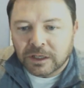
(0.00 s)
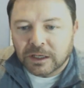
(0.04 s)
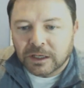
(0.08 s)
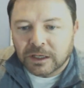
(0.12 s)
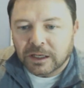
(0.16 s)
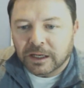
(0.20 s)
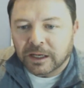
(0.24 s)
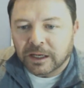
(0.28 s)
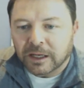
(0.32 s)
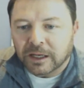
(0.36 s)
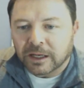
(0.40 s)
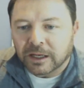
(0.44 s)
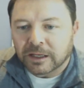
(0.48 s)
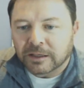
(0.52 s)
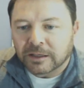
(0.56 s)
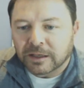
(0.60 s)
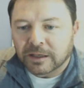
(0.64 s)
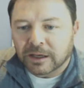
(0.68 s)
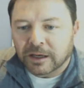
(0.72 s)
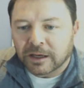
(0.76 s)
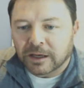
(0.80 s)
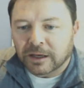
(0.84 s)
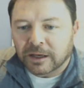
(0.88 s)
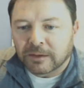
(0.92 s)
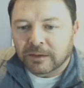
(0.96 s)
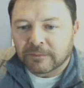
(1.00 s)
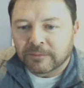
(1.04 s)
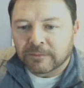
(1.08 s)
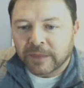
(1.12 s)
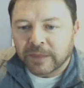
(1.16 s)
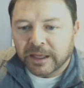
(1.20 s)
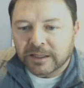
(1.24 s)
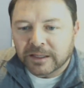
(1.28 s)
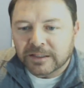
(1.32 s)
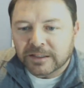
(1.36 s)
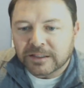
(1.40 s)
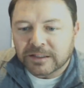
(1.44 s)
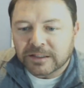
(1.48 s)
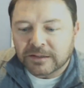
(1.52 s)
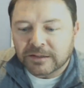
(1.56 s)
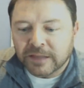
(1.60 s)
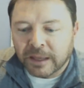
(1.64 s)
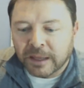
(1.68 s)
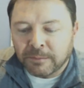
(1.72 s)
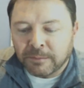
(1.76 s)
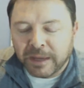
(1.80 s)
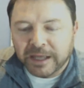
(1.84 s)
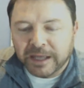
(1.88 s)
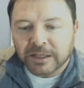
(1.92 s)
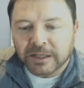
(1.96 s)
and
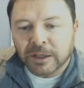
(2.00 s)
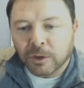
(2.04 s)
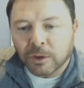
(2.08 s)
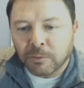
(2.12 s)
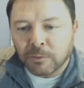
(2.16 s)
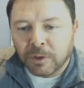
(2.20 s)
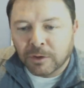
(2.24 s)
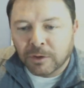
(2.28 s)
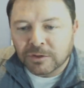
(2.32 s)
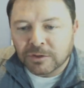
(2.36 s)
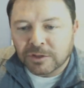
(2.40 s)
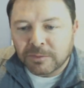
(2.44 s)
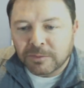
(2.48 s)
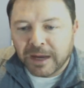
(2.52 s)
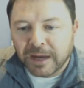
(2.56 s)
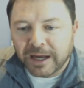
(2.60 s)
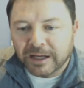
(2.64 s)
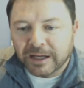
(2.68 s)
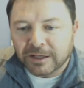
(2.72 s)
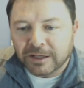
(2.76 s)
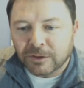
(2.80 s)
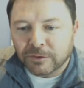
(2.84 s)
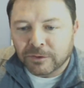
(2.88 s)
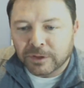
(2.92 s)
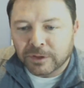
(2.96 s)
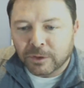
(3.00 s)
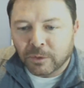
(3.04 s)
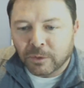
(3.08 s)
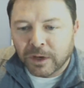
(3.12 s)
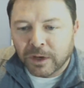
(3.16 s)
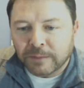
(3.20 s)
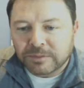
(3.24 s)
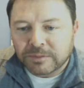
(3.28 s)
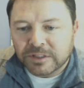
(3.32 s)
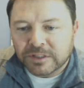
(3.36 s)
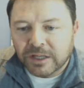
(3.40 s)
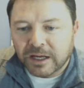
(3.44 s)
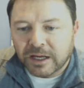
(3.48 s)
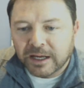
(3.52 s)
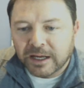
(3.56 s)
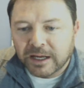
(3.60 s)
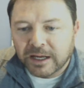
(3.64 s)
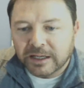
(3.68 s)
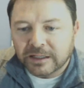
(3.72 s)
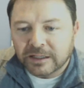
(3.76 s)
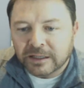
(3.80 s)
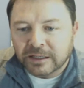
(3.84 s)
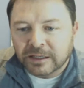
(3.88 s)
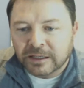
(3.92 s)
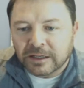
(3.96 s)
they make no bones about it on their website.
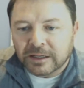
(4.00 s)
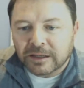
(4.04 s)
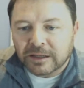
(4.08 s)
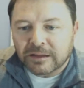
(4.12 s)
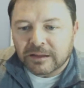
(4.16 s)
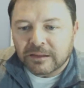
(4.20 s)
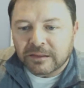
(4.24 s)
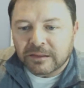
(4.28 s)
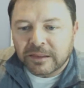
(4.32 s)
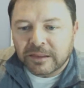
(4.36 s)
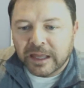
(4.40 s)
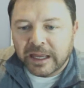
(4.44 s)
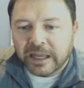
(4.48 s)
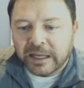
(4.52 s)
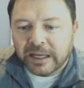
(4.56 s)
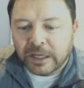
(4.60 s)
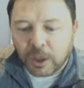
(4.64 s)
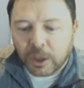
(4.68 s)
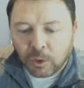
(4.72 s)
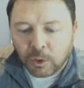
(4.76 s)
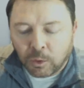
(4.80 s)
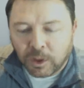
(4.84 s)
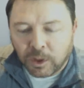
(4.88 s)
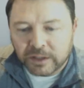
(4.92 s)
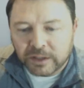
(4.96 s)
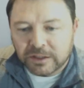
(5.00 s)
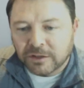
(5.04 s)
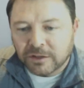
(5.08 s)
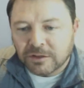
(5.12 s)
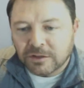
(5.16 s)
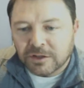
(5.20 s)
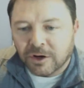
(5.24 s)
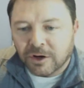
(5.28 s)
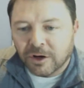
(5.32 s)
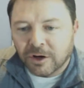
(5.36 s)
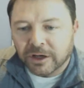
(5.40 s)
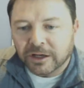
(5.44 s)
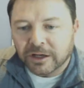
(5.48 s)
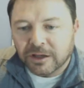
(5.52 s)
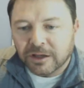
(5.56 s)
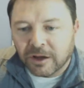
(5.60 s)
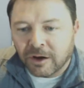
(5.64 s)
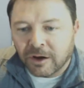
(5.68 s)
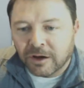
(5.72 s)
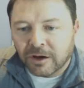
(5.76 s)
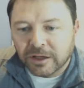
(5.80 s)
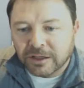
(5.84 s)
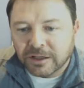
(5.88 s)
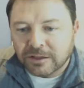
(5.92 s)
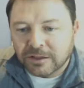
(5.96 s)
They know what their target
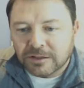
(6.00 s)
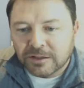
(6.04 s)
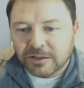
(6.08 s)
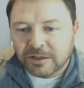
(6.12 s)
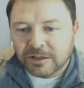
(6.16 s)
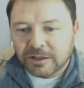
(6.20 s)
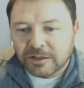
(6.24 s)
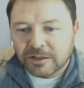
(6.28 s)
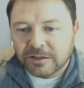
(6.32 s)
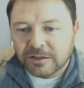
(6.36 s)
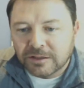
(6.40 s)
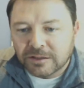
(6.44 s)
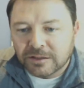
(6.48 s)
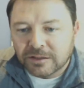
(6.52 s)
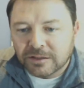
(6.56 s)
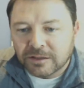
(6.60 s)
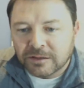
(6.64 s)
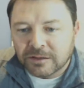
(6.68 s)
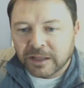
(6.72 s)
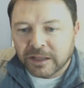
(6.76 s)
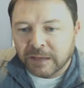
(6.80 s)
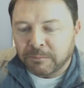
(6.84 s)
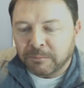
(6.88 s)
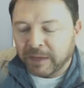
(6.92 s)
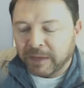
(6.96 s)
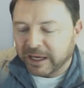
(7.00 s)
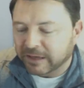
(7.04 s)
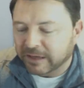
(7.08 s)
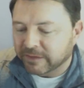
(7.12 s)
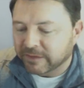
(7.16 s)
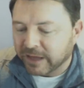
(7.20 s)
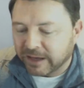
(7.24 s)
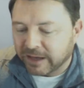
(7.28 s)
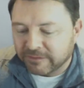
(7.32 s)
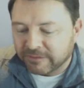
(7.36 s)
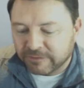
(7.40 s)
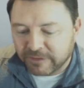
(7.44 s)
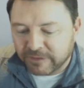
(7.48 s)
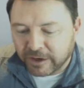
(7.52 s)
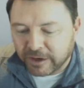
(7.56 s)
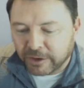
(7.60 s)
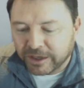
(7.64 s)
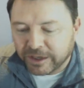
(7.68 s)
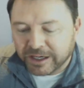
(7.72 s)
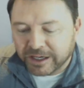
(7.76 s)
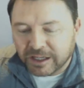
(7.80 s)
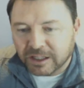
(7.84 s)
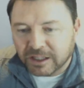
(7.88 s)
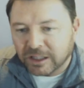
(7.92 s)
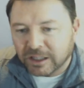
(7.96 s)
audience is. They make that very
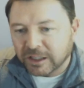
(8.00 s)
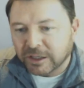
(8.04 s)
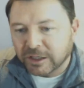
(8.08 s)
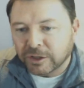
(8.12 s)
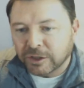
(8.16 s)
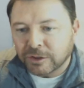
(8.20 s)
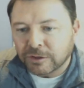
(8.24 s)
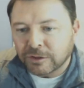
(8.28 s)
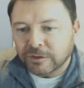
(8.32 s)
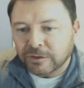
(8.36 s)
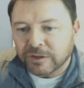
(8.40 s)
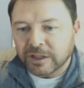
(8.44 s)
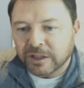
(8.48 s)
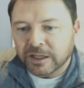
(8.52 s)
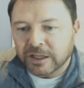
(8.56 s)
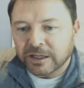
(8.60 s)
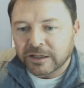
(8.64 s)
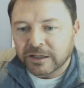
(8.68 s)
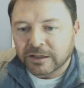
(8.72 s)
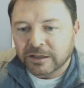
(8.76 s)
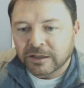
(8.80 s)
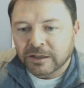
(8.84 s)
clear that,